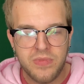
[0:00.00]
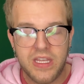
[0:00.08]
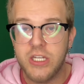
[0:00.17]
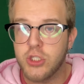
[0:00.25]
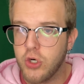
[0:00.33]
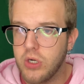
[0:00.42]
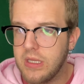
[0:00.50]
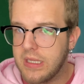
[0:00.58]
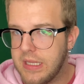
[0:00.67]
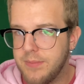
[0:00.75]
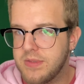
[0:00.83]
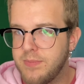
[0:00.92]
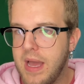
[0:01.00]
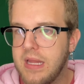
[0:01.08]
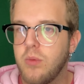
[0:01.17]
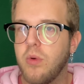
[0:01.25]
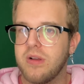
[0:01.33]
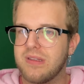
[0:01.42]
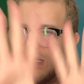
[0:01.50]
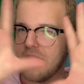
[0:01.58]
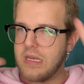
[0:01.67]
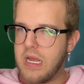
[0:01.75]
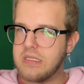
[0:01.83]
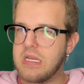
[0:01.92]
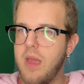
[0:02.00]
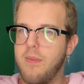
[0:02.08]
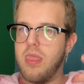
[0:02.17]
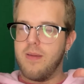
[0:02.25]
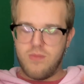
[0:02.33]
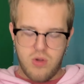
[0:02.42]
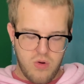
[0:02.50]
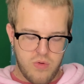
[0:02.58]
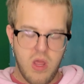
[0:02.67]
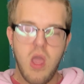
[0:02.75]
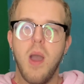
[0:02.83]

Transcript: Eternal Eclipse palette, where it's like nighttime and the moon,